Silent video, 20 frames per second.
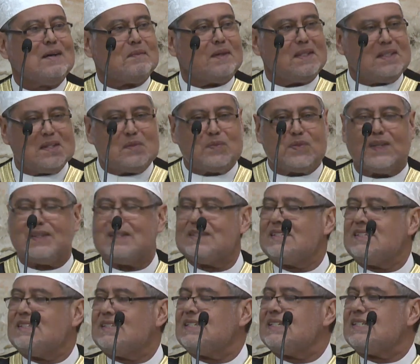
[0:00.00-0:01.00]
My dear
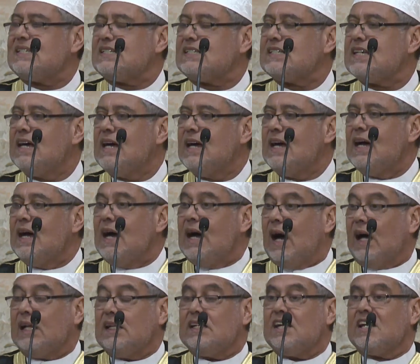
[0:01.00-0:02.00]
brothers and sisters,
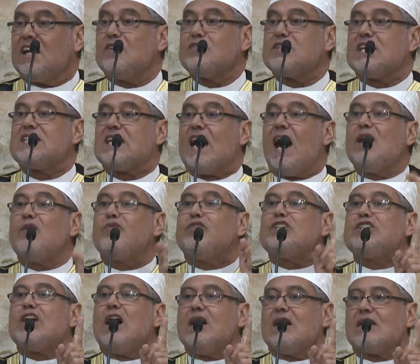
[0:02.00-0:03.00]
Allah gives us
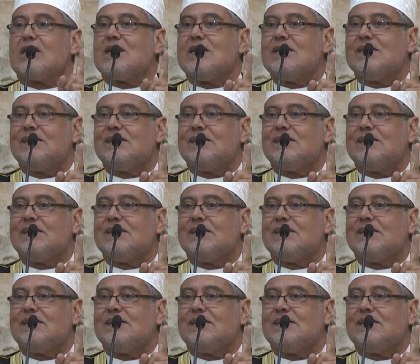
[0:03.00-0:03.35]
alf shahr,